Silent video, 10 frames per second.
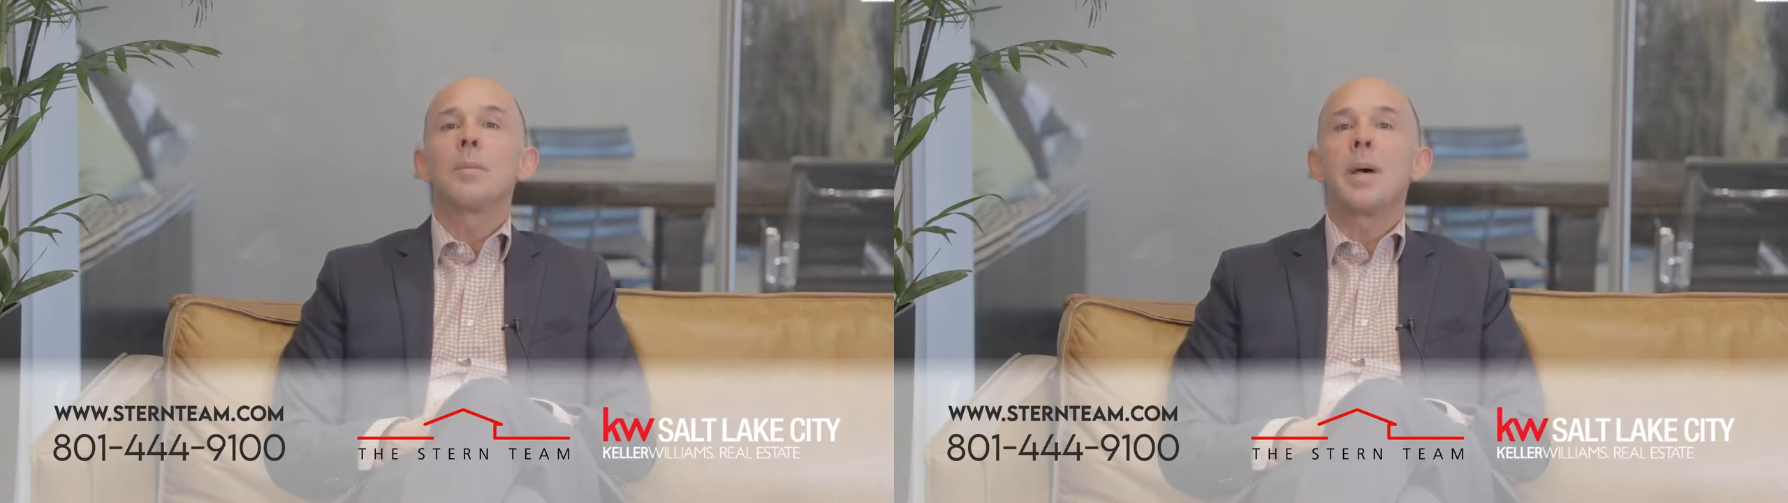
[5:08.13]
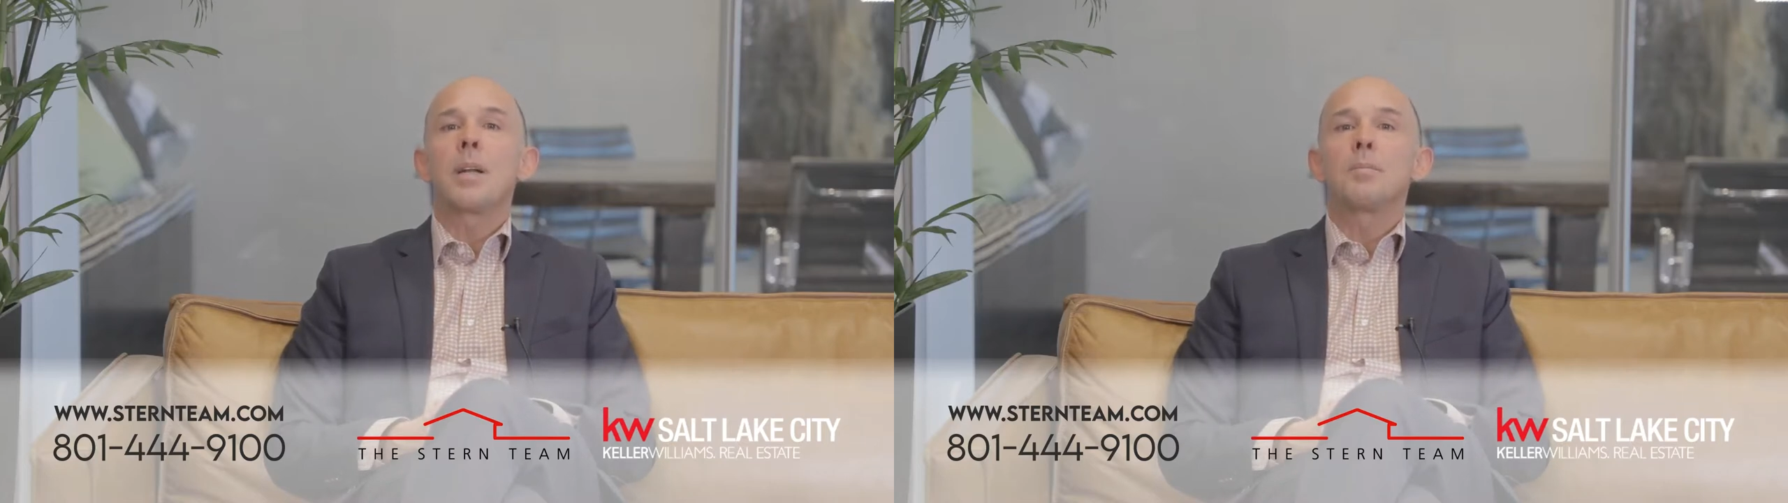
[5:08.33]

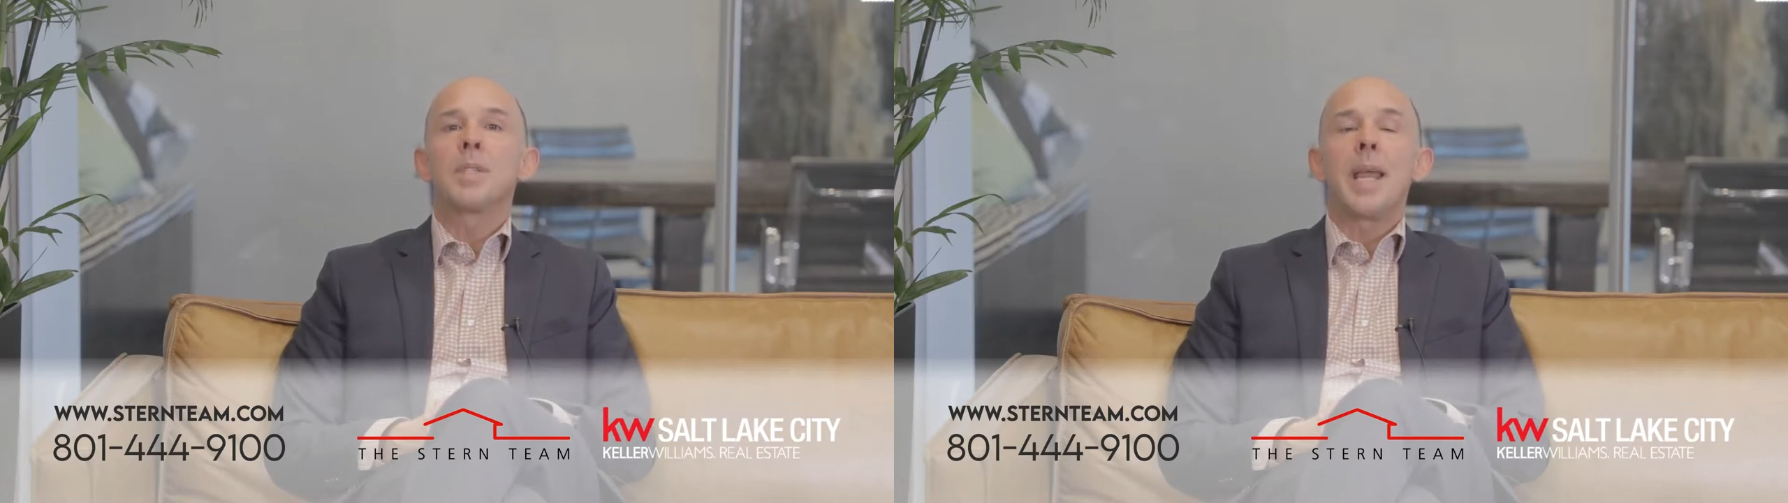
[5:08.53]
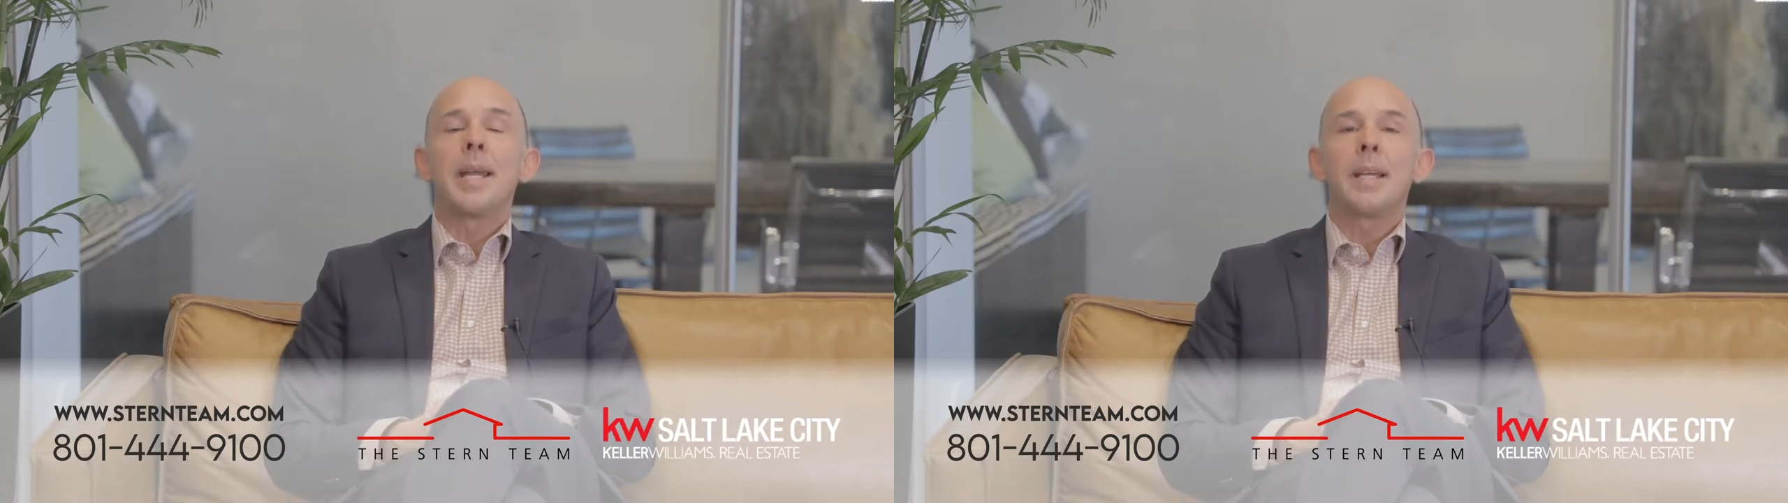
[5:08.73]
about
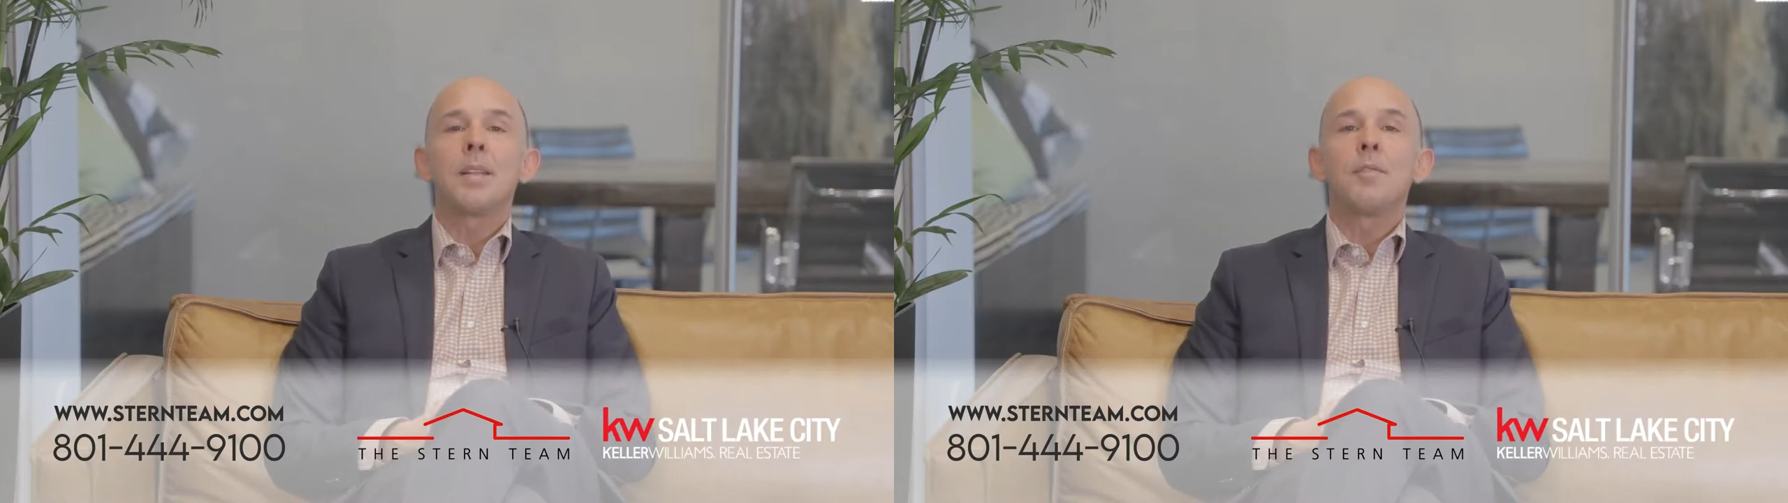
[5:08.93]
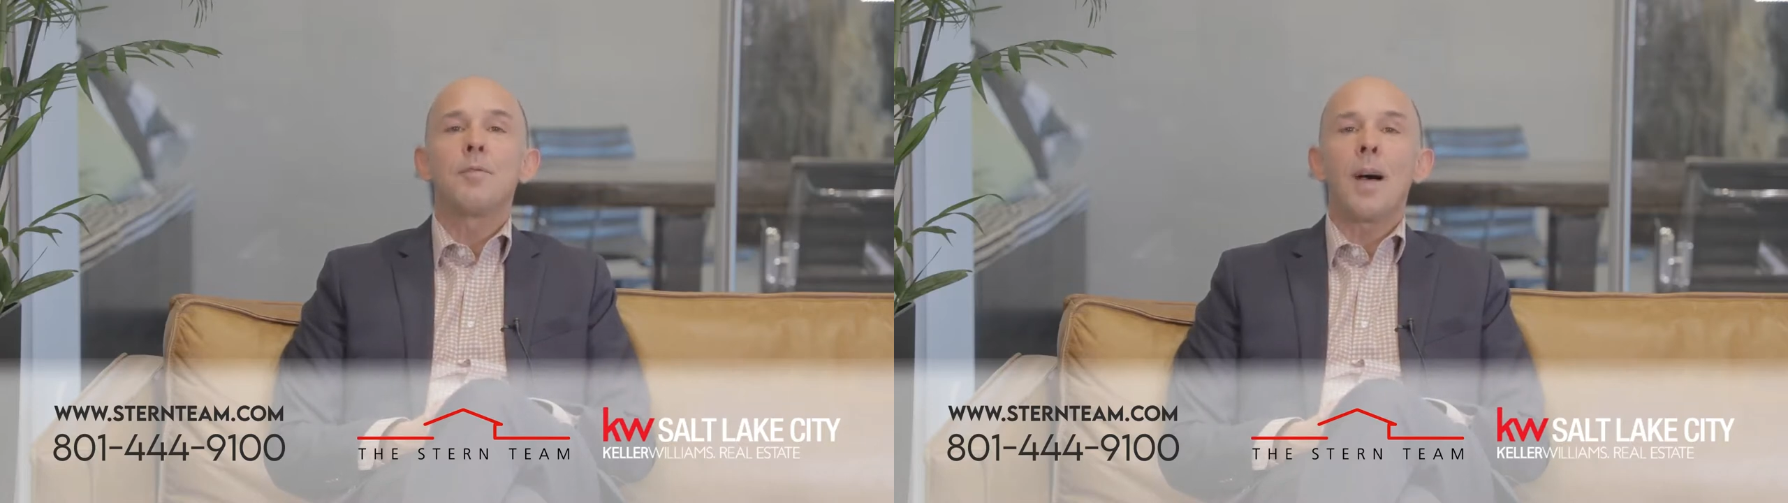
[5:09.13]
obtaining
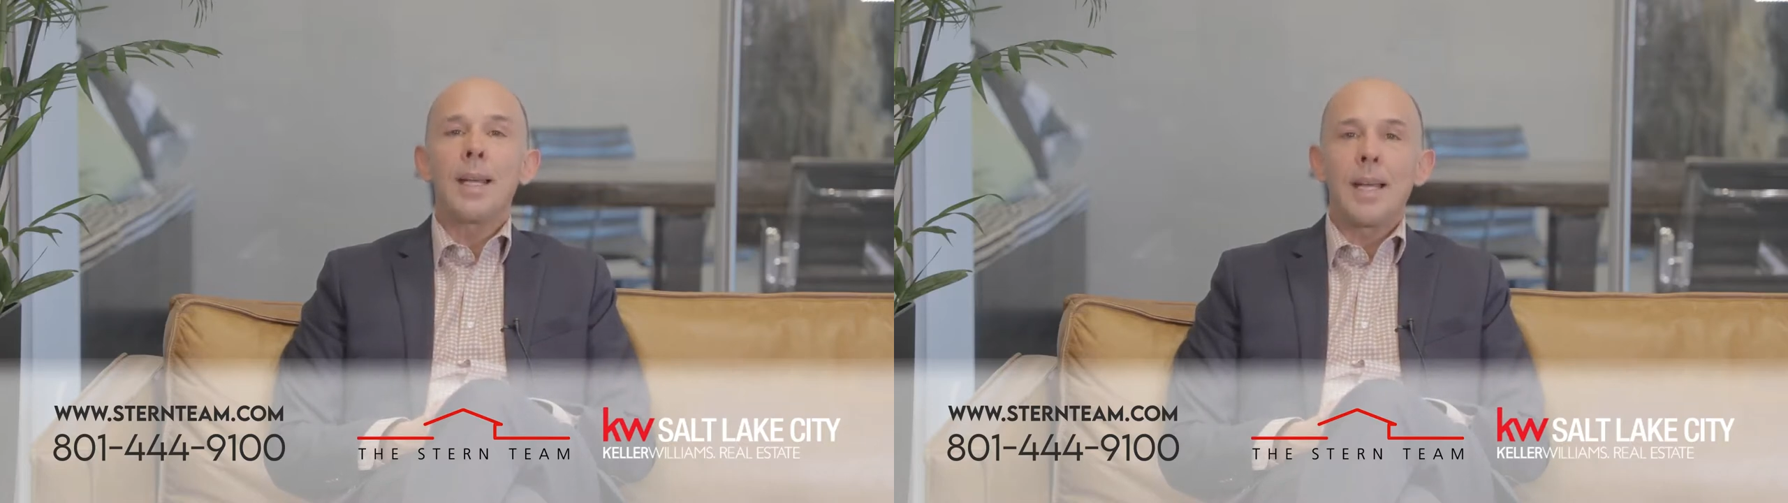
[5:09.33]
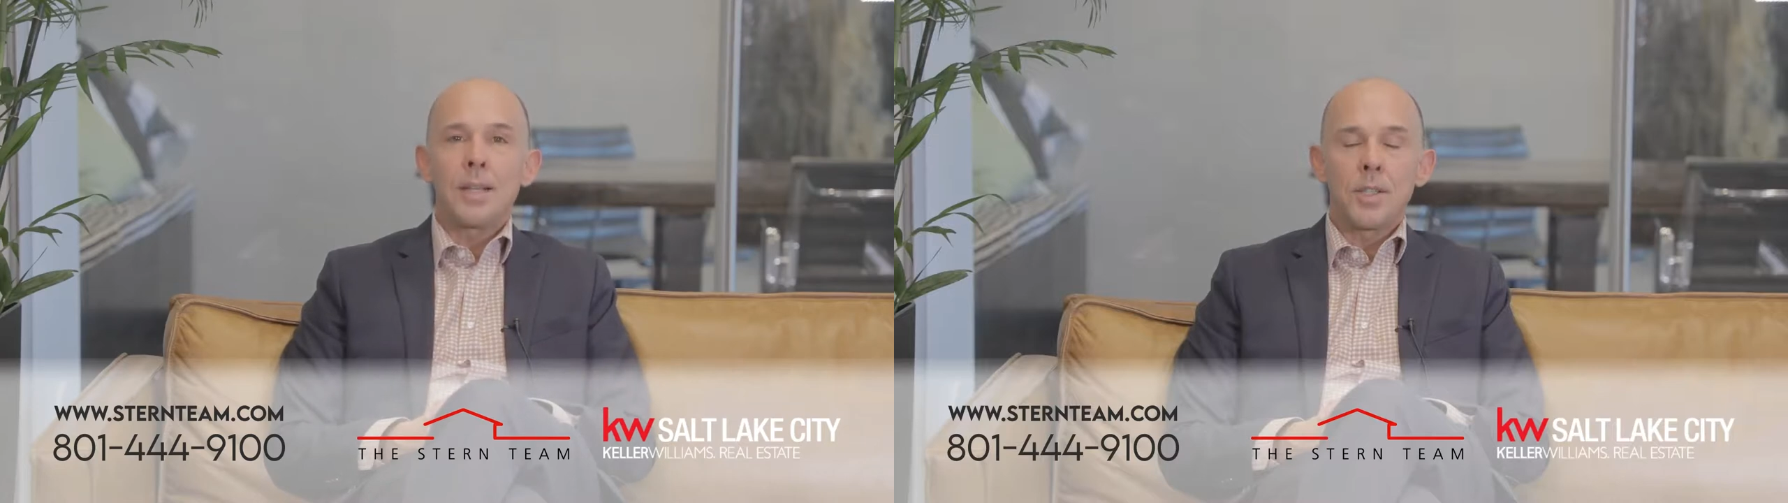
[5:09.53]
the
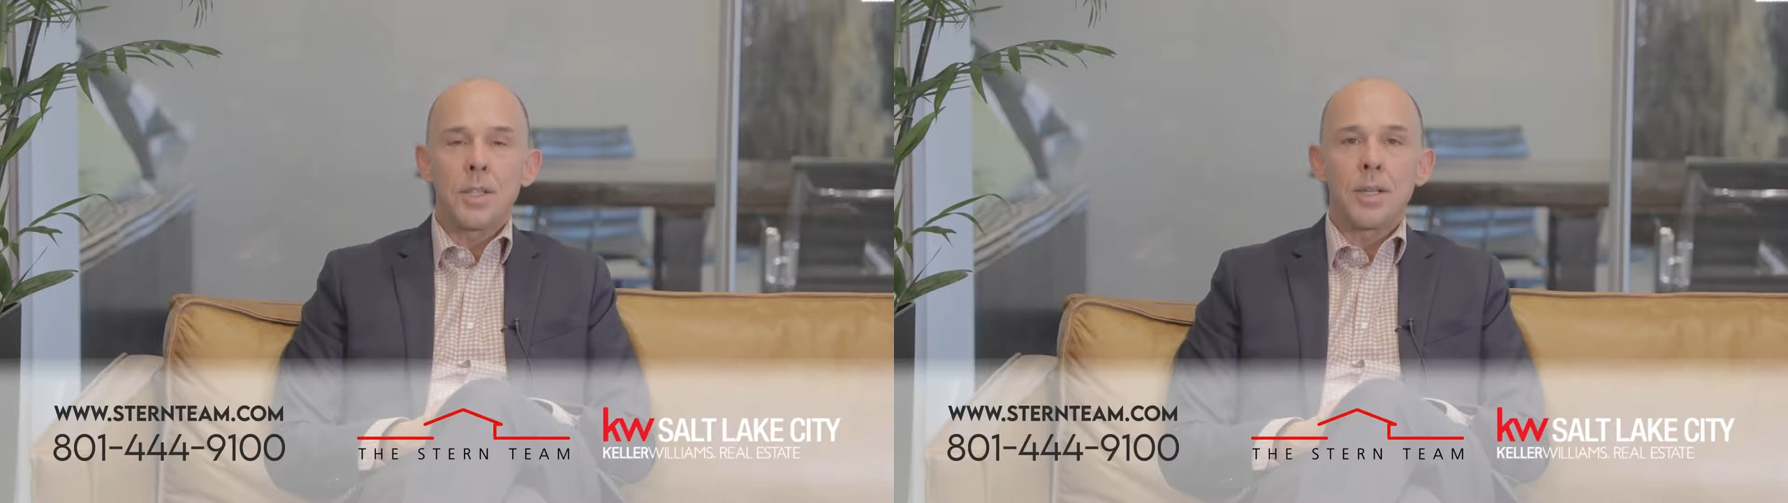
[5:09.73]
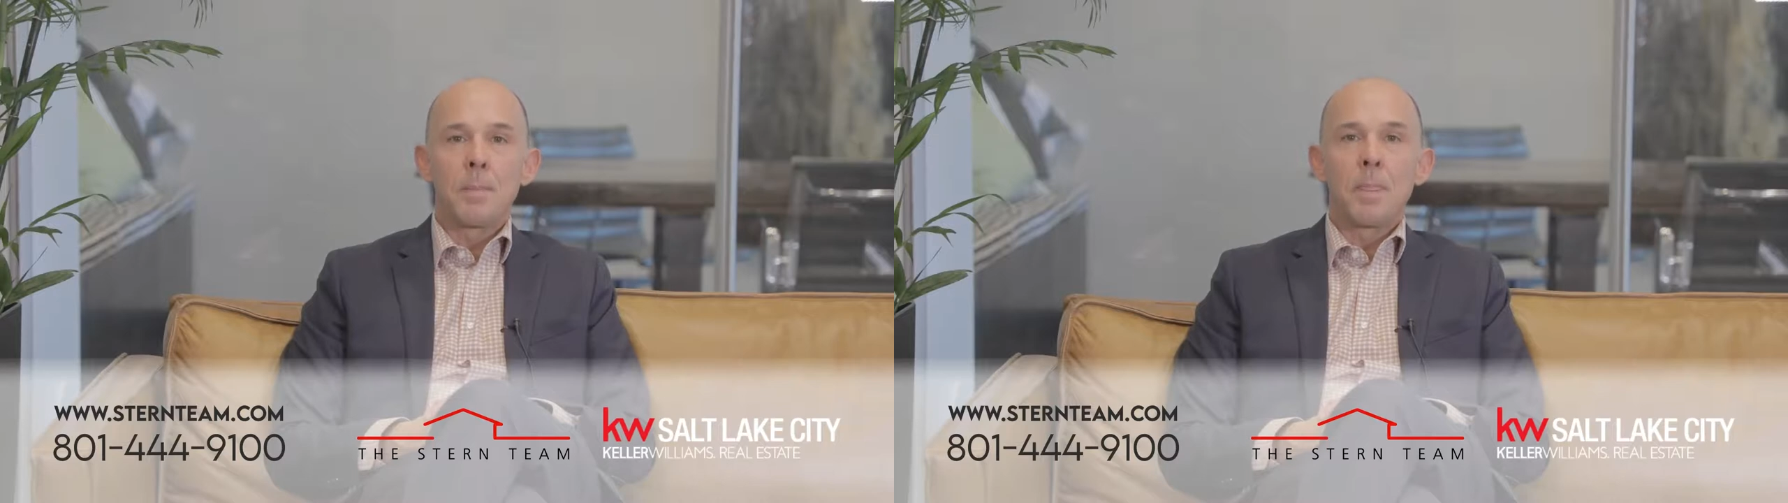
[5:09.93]

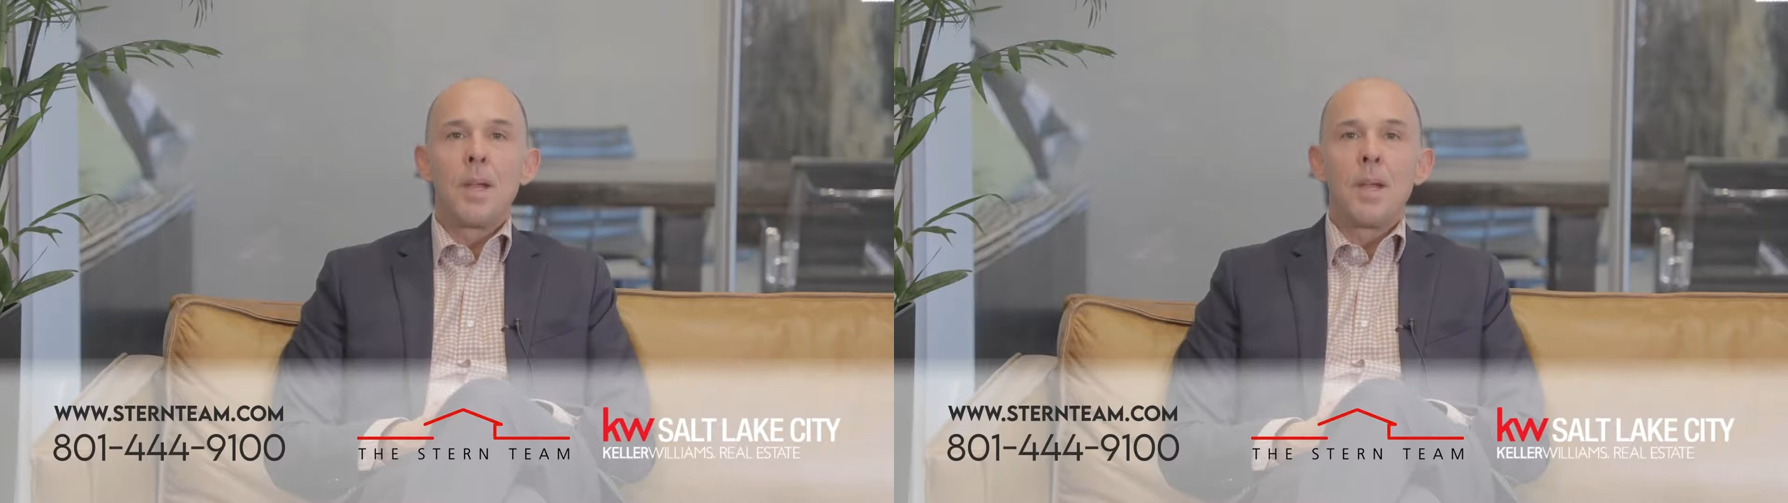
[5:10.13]
financing.